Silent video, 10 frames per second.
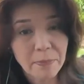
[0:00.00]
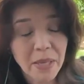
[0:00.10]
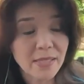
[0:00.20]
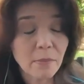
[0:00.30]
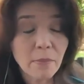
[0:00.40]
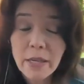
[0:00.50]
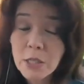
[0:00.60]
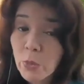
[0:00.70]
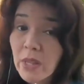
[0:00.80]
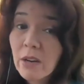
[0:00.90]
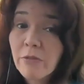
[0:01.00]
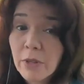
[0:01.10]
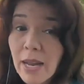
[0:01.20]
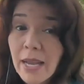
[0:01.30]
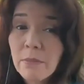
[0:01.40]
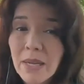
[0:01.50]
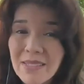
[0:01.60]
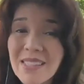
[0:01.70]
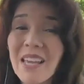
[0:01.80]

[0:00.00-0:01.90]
because the miners were there for 9 months,